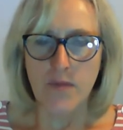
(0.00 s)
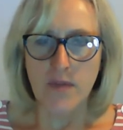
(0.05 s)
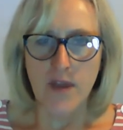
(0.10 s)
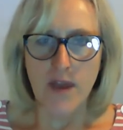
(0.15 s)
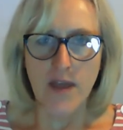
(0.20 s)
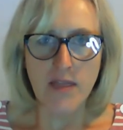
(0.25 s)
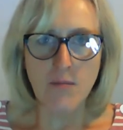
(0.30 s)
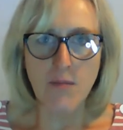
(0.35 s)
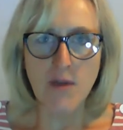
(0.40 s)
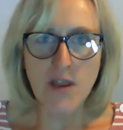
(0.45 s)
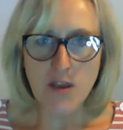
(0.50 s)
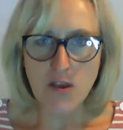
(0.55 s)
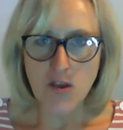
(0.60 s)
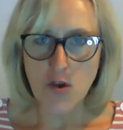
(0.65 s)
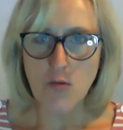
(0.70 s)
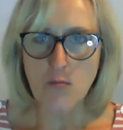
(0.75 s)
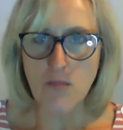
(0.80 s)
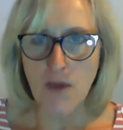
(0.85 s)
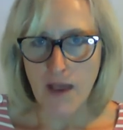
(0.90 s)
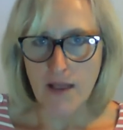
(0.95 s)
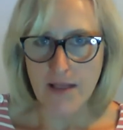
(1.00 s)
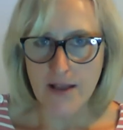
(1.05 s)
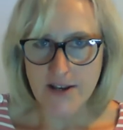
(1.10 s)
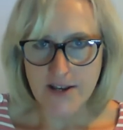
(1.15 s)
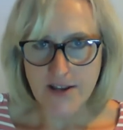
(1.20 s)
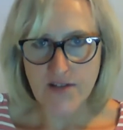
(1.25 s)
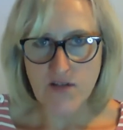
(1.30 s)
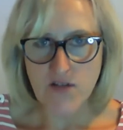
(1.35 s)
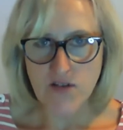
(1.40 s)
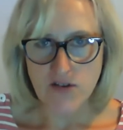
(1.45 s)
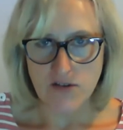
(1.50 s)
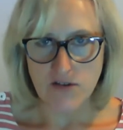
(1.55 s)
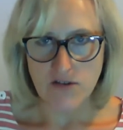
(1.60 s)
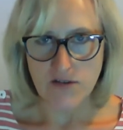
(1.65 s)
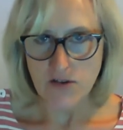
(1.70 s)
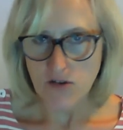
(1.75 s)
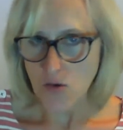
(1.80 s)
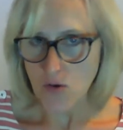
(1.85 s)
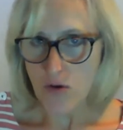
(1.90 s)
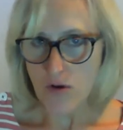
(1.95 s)
And the minute you make that decision
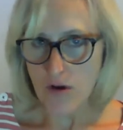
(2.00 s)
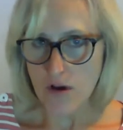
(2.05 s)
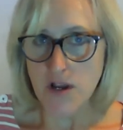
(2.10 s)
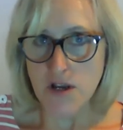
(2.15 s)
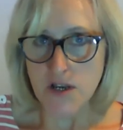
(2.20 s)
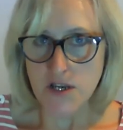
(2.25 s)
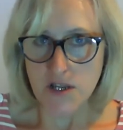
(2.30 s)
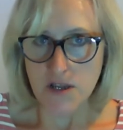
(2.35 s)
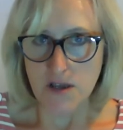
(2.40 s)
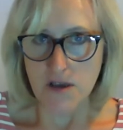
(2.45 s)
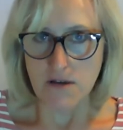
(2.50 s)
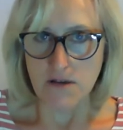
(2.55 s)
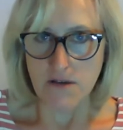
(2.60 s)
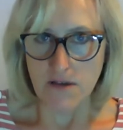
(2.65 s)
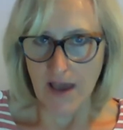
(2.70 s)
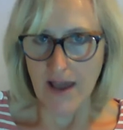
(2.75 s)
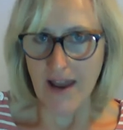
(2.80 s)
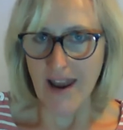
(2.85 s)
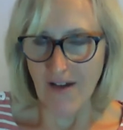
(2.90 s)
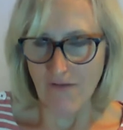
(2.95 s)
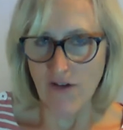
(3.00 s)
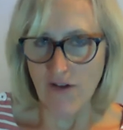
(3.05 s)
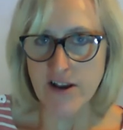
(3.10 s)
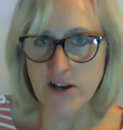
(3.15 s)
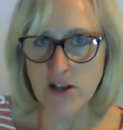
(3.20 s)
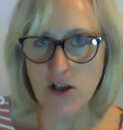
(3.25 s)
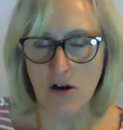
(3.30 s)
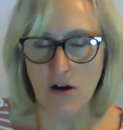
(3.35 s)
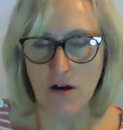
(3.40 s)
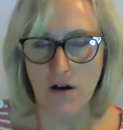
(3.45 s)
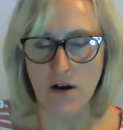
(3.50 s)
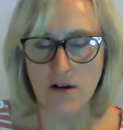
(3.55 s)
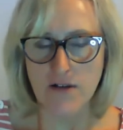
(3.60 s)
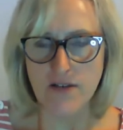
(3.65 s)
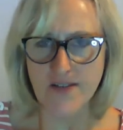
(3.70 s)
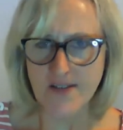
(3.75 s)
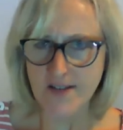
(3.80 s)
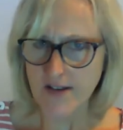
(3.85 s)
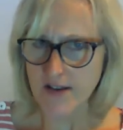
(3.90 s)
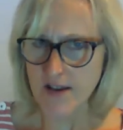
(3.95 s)
that you're going to get a red car,
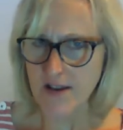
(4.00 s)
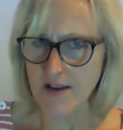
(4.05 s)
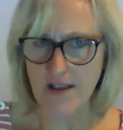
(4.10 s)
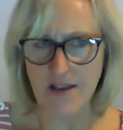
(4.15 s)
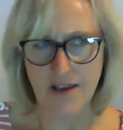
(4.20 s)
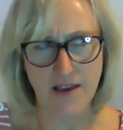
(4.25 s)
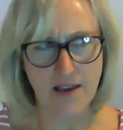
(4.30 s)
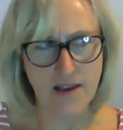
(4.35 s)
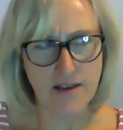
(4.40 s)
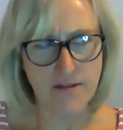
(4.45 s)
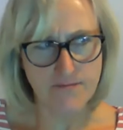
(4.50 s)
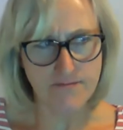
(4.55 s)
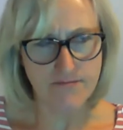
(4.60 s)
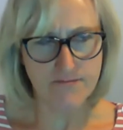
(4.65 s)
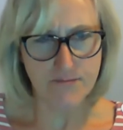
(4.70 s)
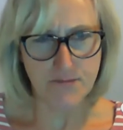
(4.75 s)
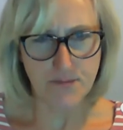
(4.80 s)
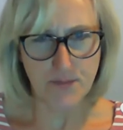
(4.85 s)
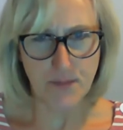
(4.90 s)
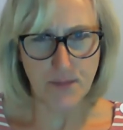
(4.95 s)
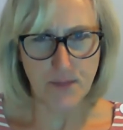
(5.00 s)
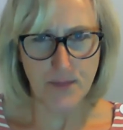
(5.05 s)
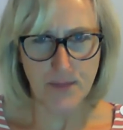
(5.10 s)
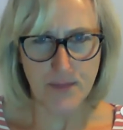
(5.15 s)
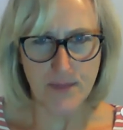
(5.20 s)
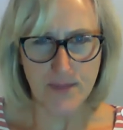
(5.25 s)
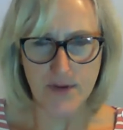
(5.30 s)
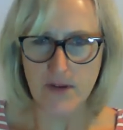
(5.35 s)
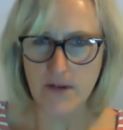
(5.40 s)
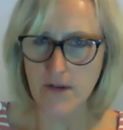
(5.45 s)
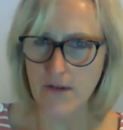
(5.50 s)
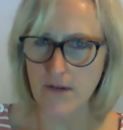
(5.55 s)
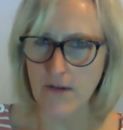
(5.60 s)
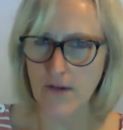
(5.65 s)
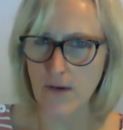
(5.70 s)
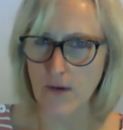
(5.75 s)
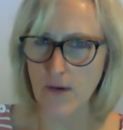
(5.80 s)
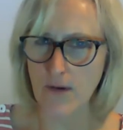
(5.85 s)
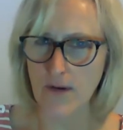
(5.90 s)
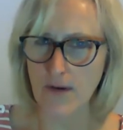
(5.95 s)
suddenly
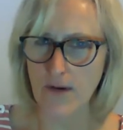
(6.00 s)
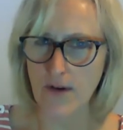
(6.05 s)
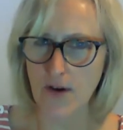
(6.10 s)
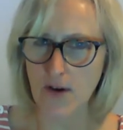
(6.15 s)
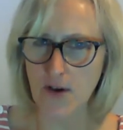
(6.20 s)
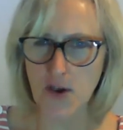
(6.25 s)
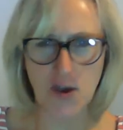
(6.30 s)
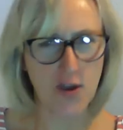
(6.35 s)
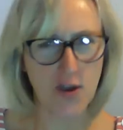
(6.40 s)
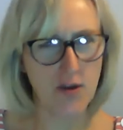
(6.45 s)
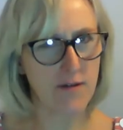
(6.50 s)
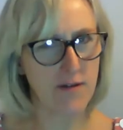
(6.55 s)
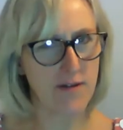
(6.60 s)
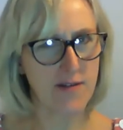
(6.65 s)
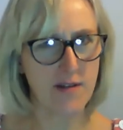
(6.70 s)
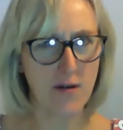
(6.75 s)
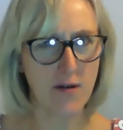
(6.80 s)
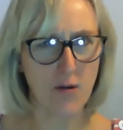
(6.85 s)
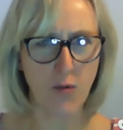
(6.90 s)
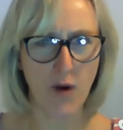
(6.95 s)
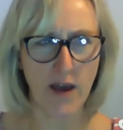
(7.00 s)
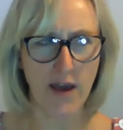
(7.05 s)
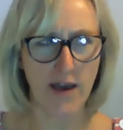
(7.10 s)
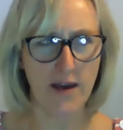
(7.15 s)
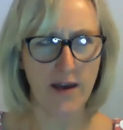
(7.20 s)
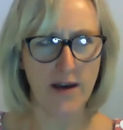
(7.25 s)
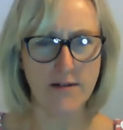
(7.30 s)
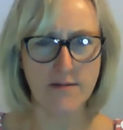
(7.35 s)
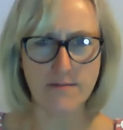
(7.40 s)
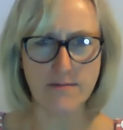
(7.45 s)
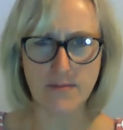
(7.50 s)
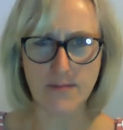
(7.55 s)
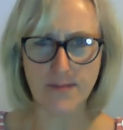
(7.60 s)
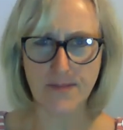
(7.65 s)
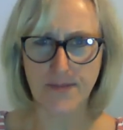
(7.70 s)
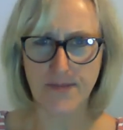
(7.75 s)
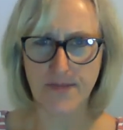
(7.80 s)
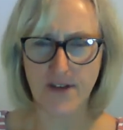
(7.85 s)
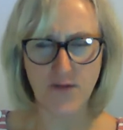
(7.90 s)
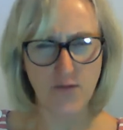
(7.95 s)
you're curiously aware
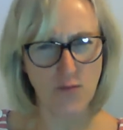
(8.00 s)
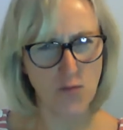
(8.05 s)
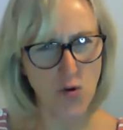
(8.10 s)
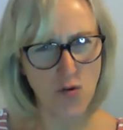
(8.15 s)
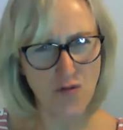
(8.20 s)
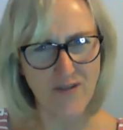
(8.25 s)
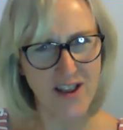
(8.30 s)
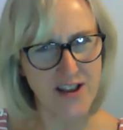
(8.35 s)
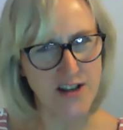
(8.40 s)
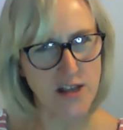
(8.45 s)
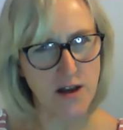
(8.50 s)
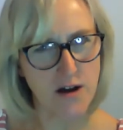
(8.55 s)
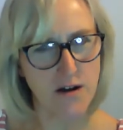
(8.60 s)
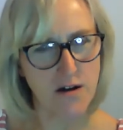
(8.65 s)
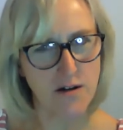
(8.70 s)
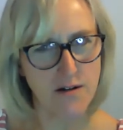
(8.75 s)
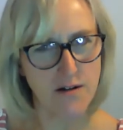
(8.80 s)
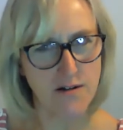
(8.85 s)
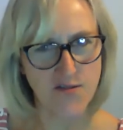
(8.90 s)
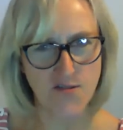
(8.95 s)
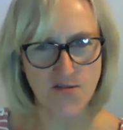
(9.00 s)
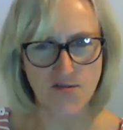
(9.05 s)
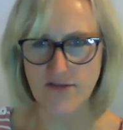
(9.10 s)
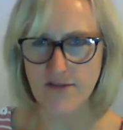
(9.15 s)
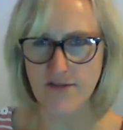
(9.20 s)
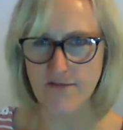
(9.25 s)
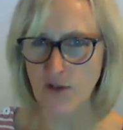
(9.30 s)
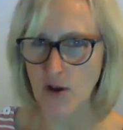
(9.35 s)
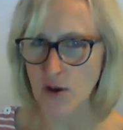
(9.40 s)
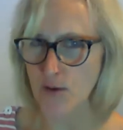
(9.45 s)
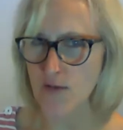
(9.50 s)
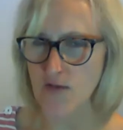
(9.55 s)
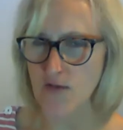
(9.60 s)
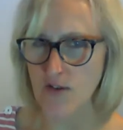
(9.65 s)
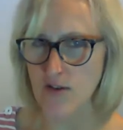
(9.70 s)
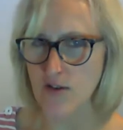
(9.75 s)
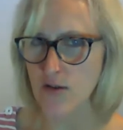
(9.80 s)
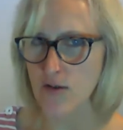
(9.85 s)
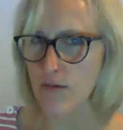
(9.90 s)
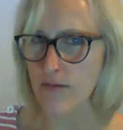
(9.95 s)
of more red cars on the roads
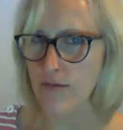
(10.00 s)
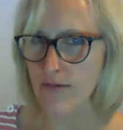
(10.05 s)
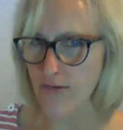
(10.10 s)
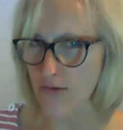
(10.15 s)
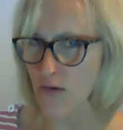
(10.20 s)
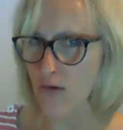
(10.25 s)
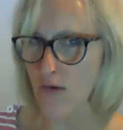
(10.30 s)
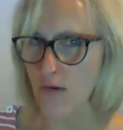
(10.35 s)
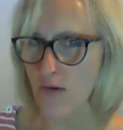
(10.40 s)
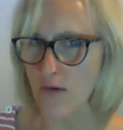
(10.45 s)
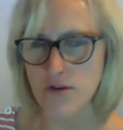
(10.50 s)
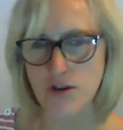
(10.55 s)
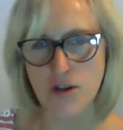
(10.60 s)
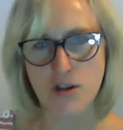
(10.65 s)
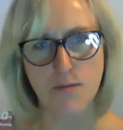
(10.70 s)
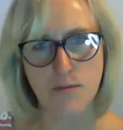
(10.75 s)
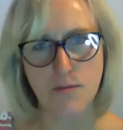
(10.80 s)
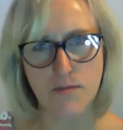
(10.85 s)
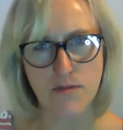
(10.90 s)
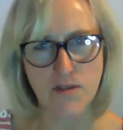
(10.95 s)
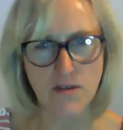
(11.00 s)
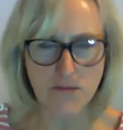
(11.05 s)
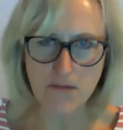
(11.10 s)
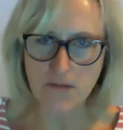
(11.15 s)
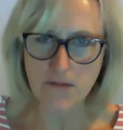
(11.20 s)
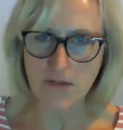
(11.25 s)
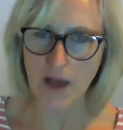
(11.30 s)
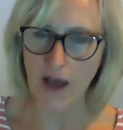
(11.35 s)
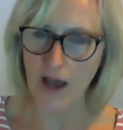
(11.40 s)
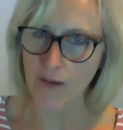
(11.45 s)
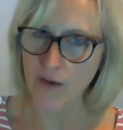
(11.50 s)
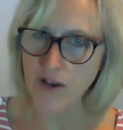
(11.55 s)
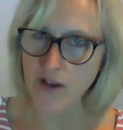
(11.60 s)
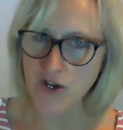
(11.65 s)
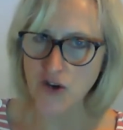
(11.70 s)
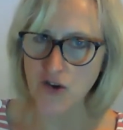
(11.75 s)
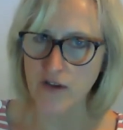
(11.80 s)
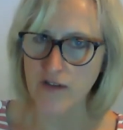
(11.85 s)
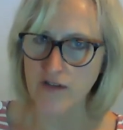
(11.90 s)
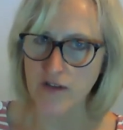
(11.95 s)
than you thought. Oh, how
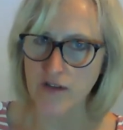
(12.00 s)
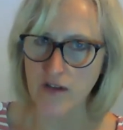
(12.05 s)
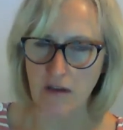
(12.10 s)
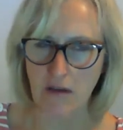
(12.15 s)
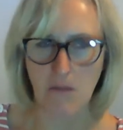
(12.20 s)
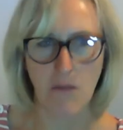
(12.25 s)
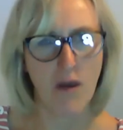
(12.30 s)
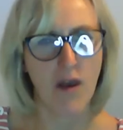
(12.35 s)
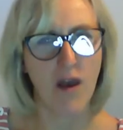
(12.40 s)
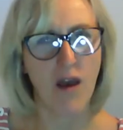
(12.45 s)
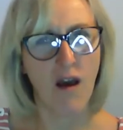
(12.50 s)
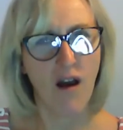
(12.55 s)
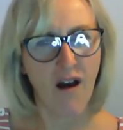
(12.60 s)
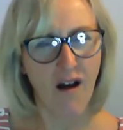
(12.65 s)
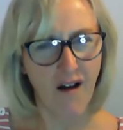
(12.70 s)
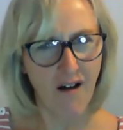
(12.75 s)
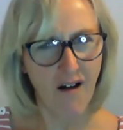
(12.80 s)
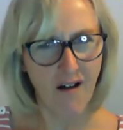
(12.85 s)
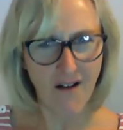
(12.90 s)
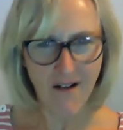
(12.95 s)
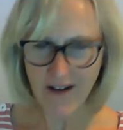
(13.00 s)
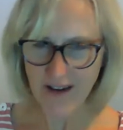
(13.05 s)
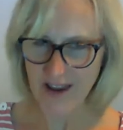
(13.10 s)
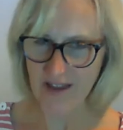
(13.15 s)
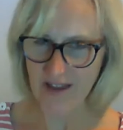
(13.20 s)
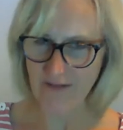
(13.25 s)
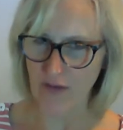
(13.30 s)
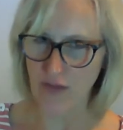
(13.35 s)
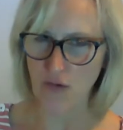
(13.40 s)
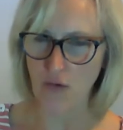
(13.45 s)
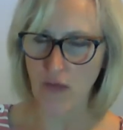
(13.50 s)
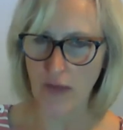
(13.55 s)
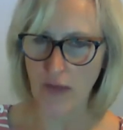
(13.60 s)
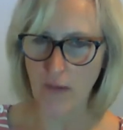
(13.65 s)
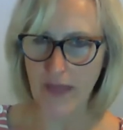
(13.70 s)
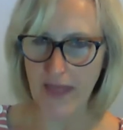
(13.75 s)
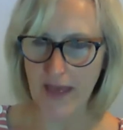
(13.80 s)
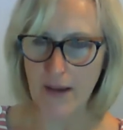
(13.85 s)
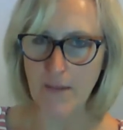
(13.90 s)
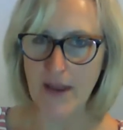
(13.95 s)
interesting. I never thought there
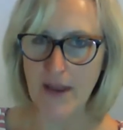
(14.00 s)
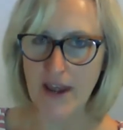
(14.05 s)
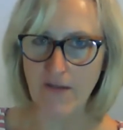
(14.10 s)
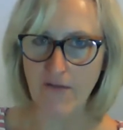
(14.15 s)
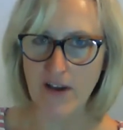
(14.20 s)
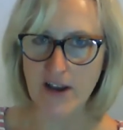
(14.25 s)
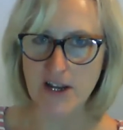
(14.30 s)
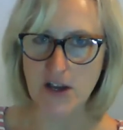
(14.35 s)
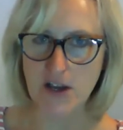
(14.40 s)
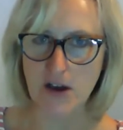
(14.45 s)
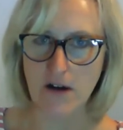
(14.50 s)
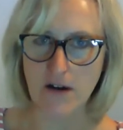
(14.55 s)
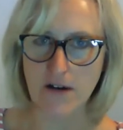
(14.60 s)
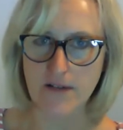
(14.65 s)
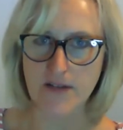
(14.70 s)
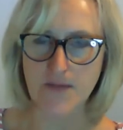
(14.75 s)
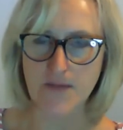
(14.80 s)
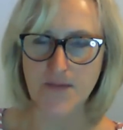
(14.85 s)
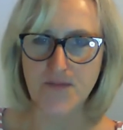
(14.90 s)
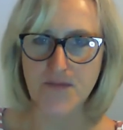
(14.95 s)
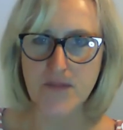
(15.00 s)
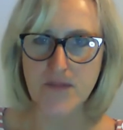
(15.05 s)
were that many red cars.